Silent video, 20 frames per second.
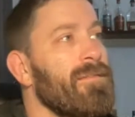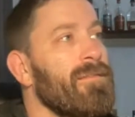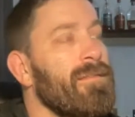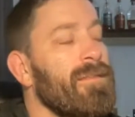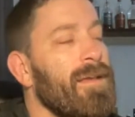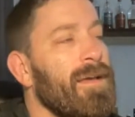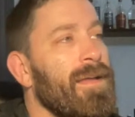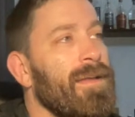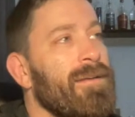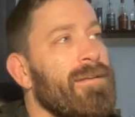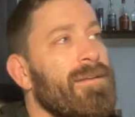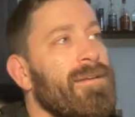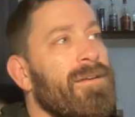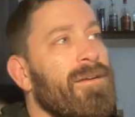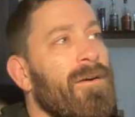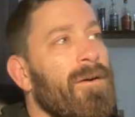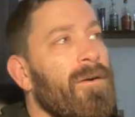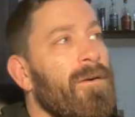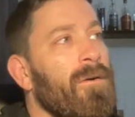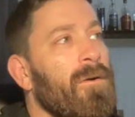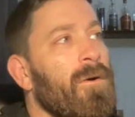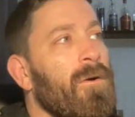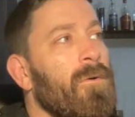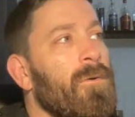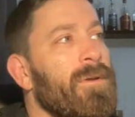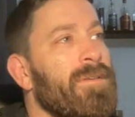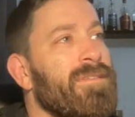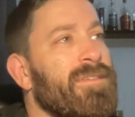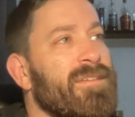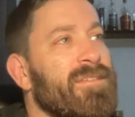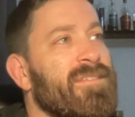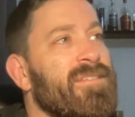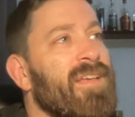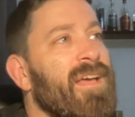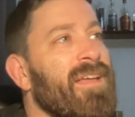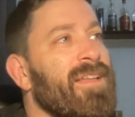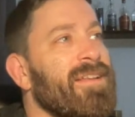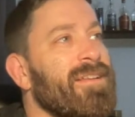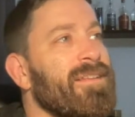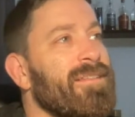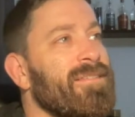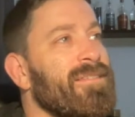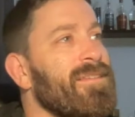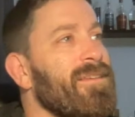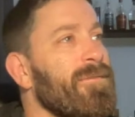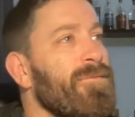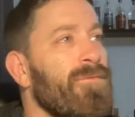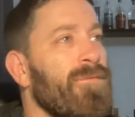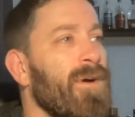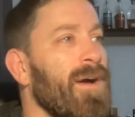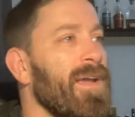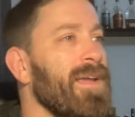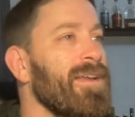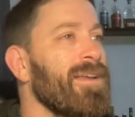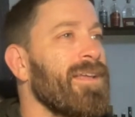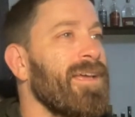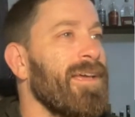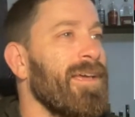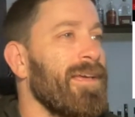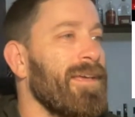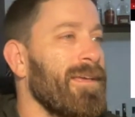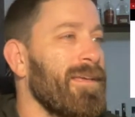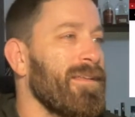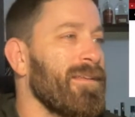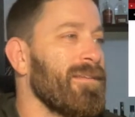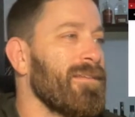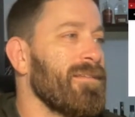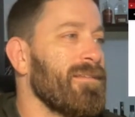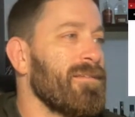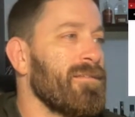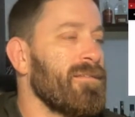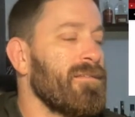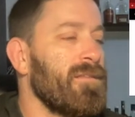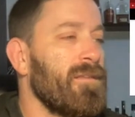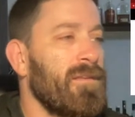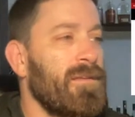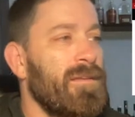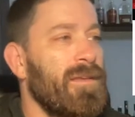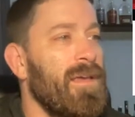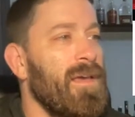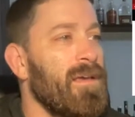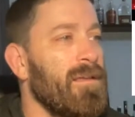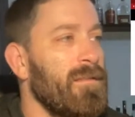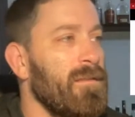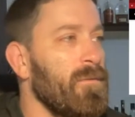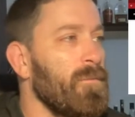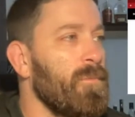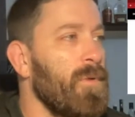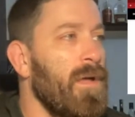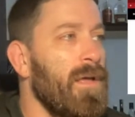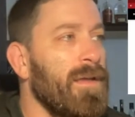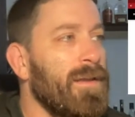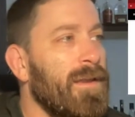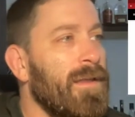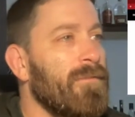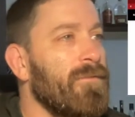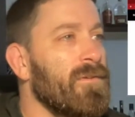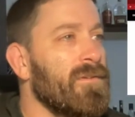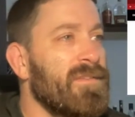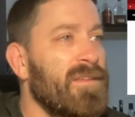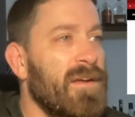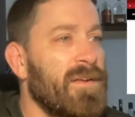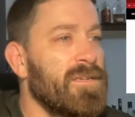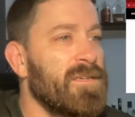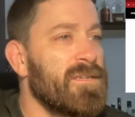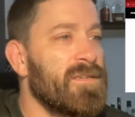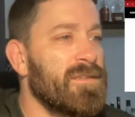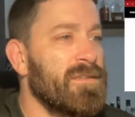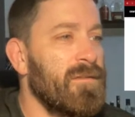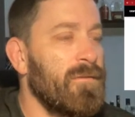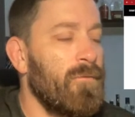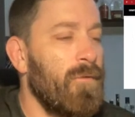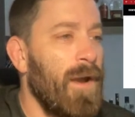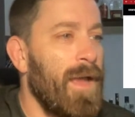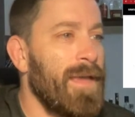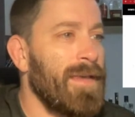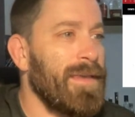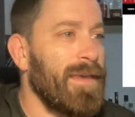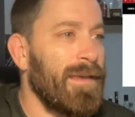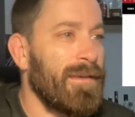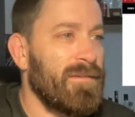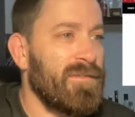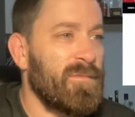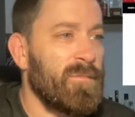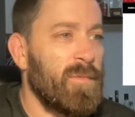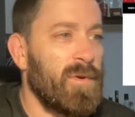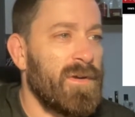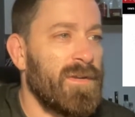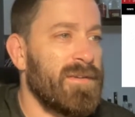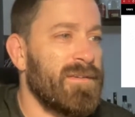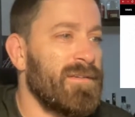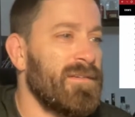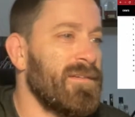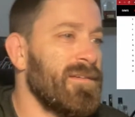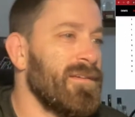that are always exciting to see fight, and they'll probably never touch the rankings, but